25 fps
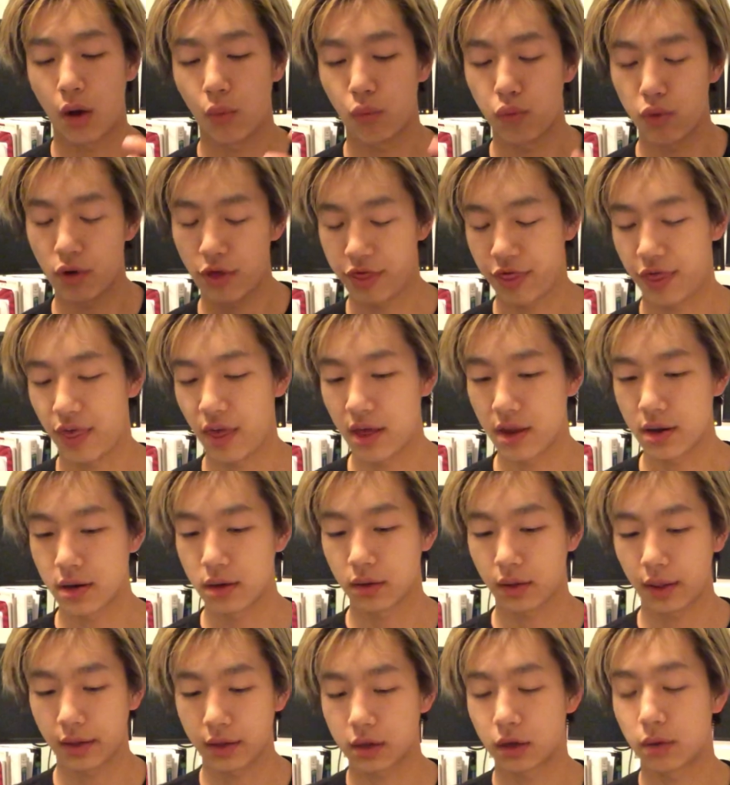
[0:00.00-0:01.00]

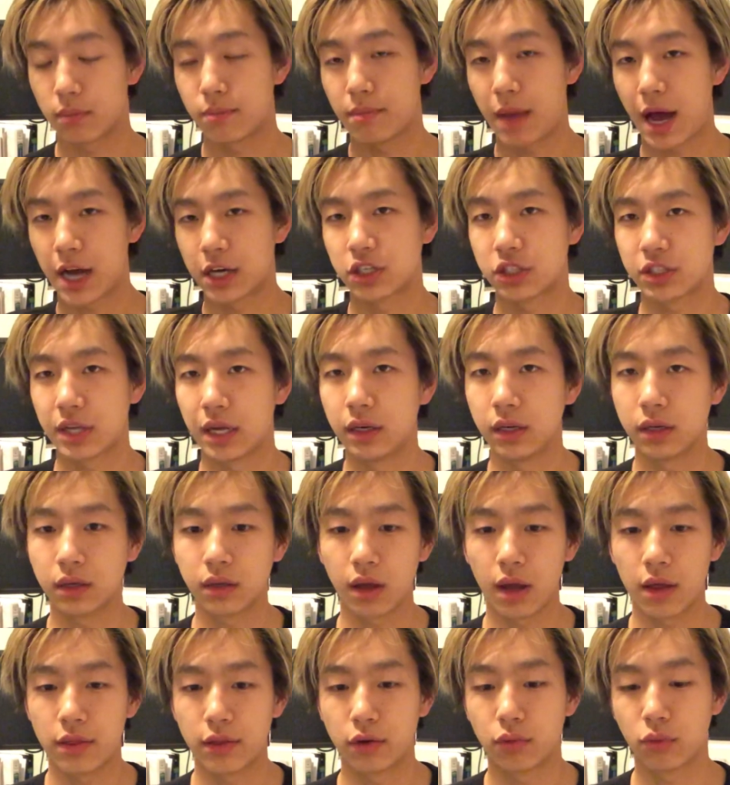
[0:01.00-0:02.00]
within like a match setting,
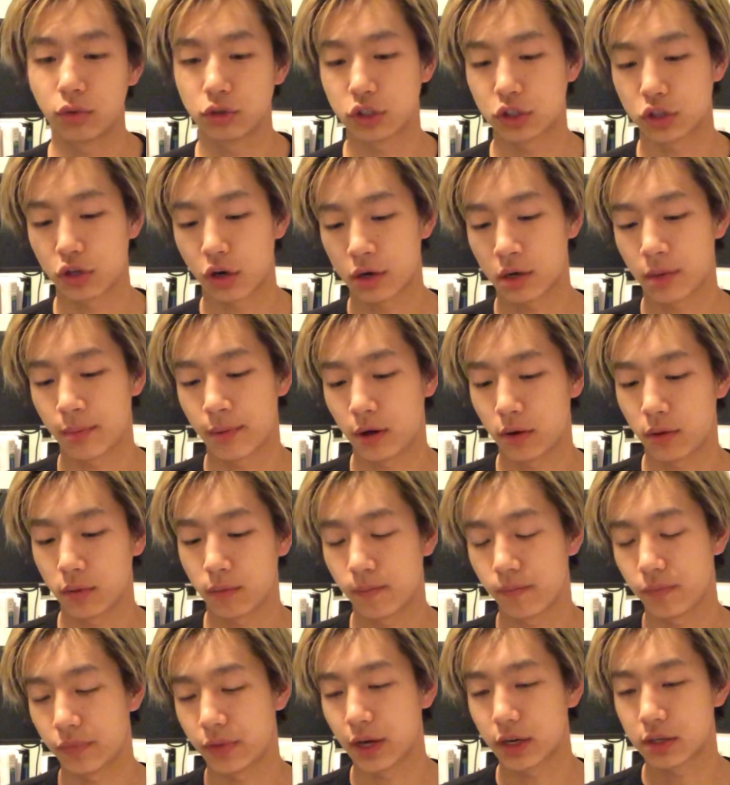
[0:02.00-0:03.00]
and then we'll just talk about
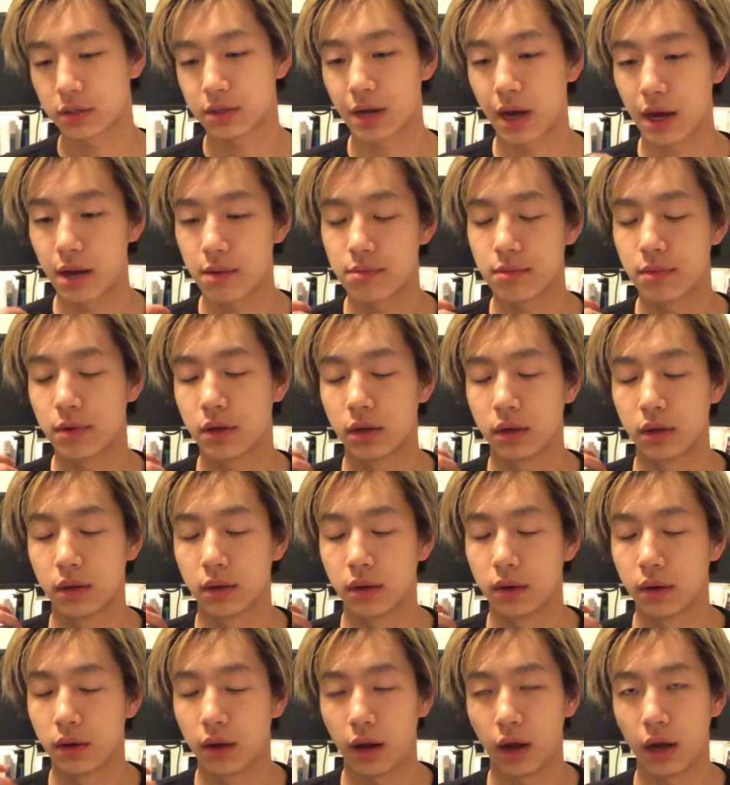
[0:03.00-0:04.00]
next time
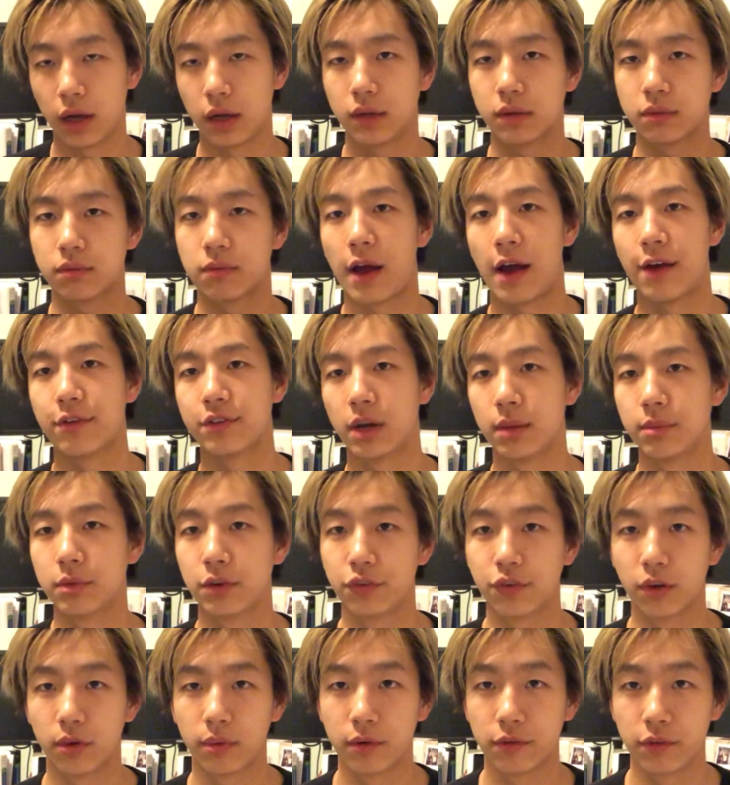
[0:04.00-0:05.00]
I have time to
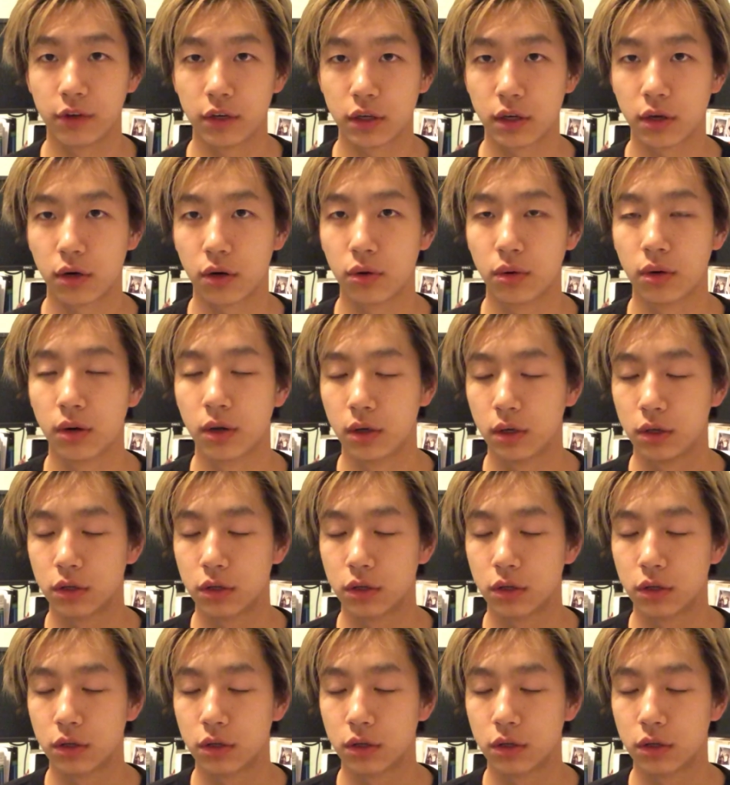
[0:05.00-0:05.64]
film a video,